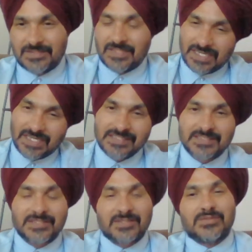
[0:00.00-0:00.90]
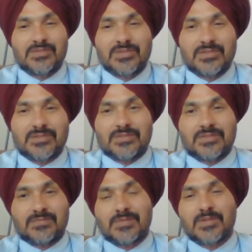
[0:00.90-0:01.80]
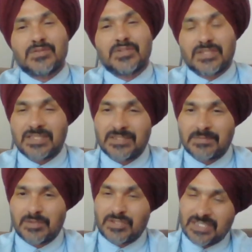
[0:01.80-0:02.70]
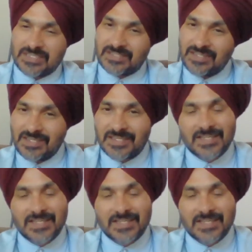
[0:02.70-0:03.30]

rates on your from your current processor,